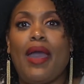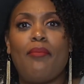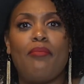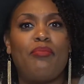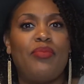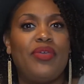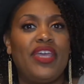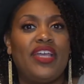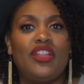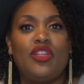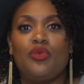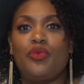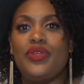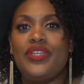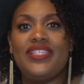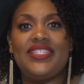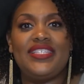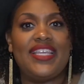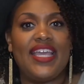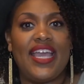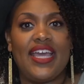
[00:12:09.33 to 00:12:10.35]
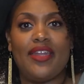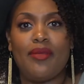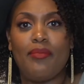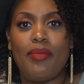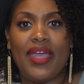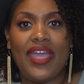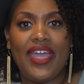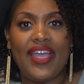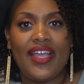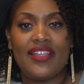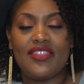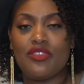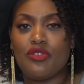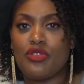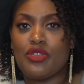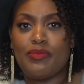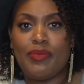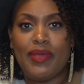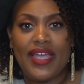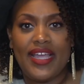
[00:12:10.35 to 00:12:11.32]
big Louisiana bands,
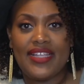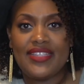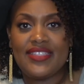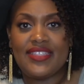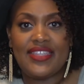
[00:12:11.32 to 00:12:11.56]
those bands